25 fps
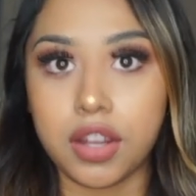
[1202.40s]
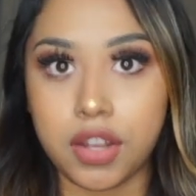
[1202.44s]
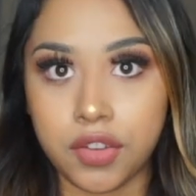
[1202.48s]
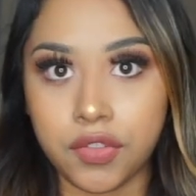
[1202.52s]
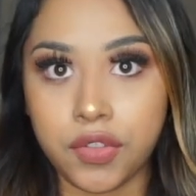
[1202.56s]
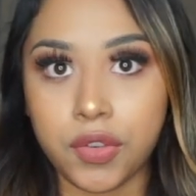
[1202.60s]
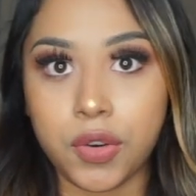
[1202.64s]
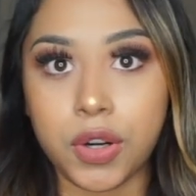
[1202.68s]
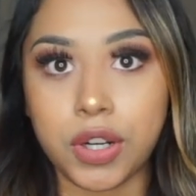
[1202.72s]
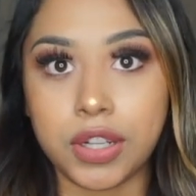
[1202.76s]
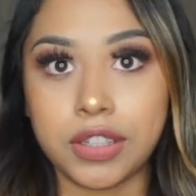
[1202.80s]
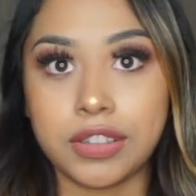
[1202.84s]
of
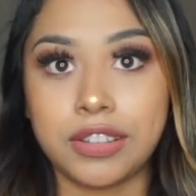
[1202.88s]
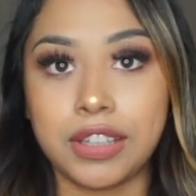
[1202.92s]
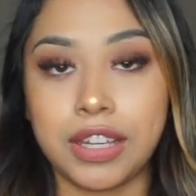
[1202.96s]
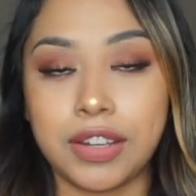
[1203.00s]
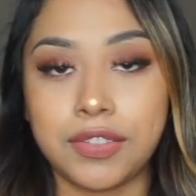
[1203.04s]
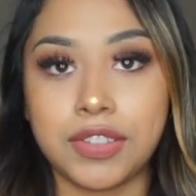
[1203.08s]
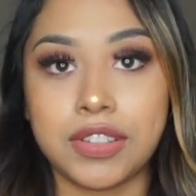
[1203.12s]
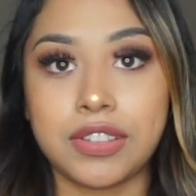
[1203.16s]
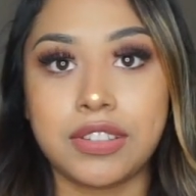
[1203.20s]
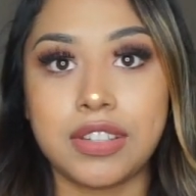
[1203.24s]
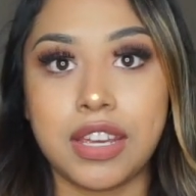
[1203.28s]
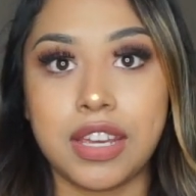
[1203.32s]
course, you have
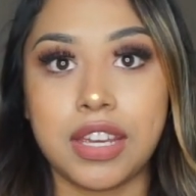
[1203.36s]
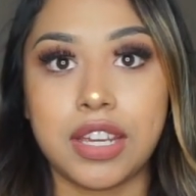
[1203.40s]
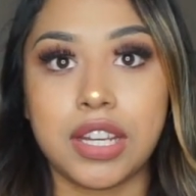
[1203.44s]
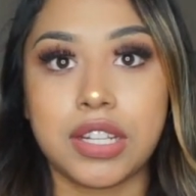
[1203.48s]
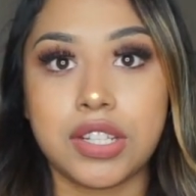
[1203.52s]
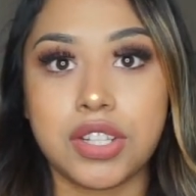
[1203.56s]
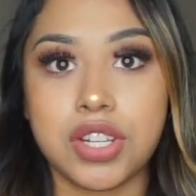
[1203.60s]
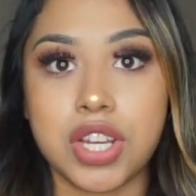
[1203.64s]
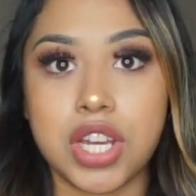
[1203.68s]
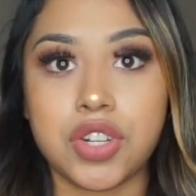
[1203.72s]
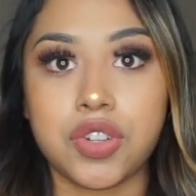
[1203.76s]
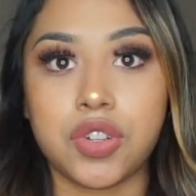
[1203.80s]
to
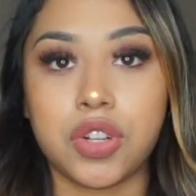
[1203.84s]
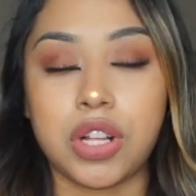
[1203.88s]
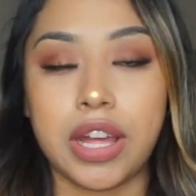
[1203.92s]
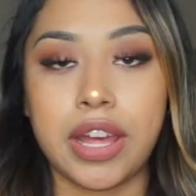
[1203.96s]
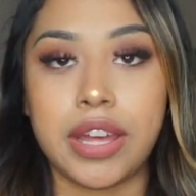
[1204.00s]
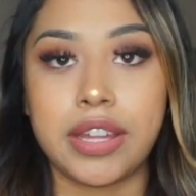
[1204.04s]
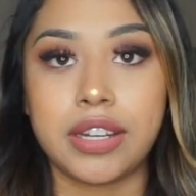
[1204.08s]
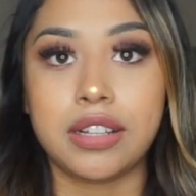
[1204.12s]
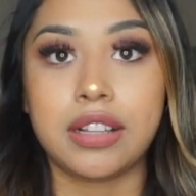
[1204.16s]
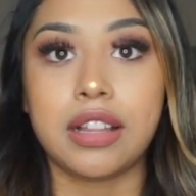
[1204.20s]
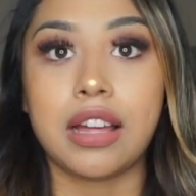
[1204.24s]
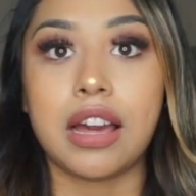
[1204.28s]
take general
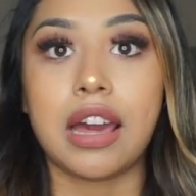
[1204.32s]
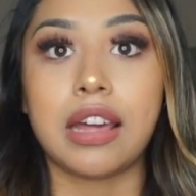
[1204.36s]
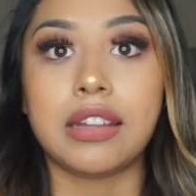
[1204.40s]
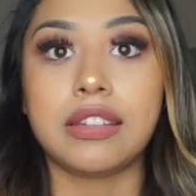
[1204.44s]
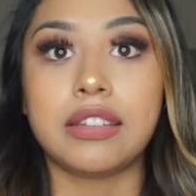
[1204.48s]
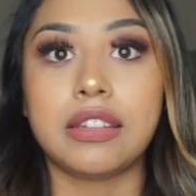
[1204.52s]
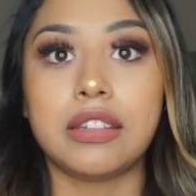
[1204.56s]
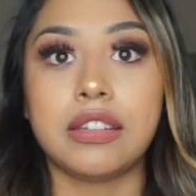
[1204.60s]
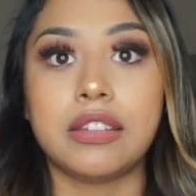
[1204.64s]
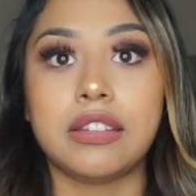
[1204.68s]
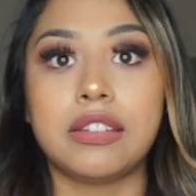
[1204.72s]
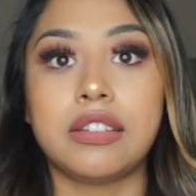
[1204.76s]
ed
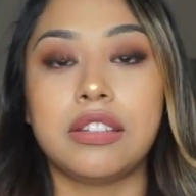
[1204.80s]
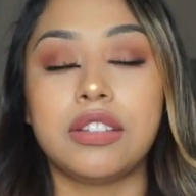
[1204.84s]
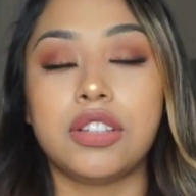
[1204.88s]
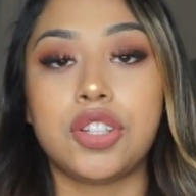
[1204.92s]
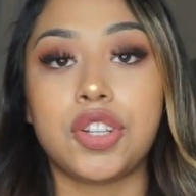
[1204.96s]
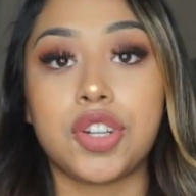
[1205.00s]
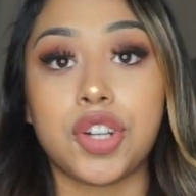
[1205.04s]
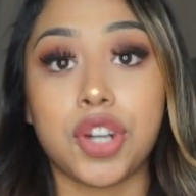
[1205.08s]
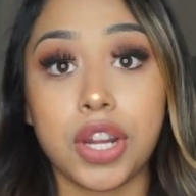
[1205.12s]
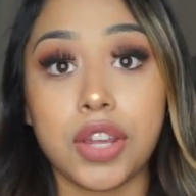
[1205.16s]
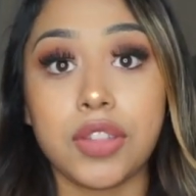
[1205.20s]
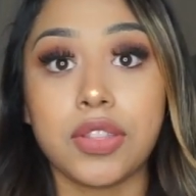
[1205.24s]
classes
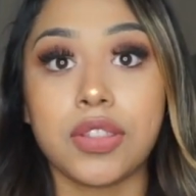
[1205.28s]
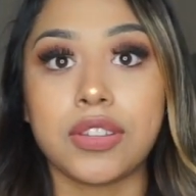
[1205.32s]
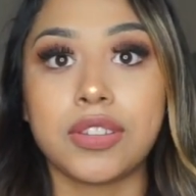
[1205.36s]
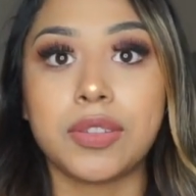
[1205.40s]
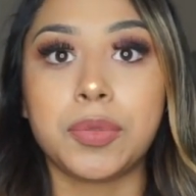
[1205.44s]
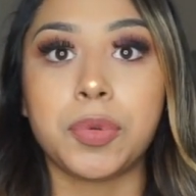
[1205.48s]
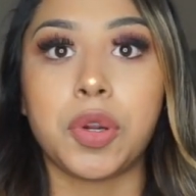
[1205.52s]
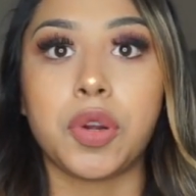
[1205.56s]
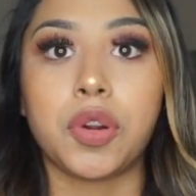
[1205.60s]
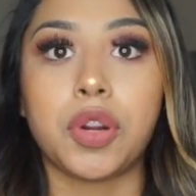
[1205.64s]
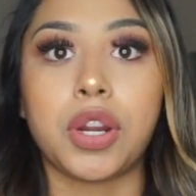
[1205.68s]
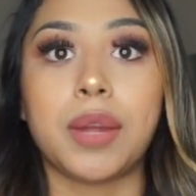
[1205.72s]
during this
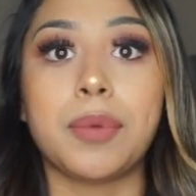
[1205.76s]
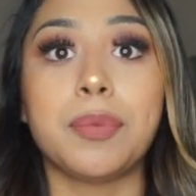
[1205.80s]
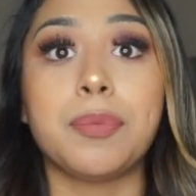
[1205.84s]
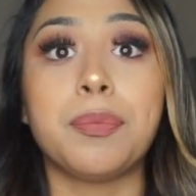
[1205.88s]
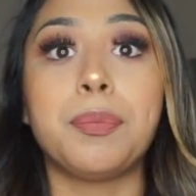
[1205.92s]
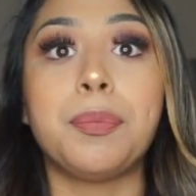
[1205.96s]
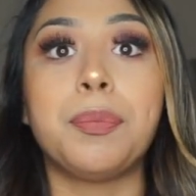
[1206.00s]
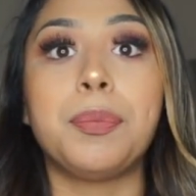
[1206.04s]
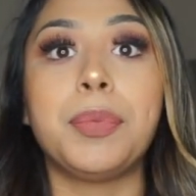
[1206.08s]
program.